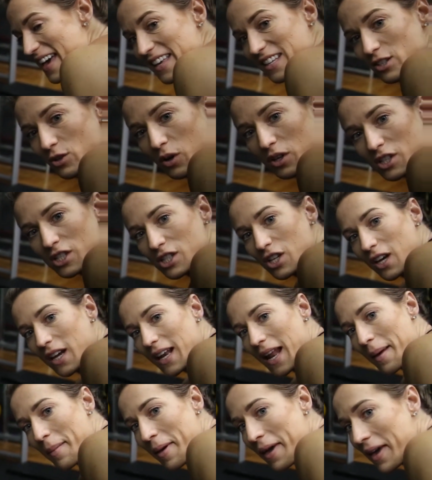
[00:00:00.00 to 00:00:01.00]
He's sort of just looking
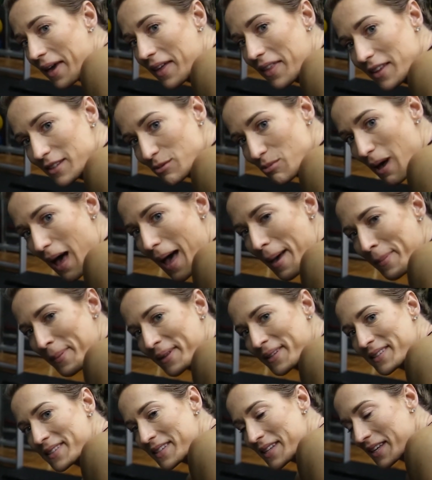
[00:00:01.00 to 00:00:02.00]
at me. This is what
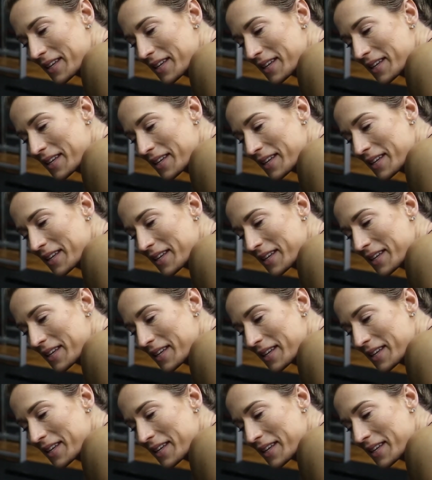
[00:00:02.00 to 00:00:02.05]
happens.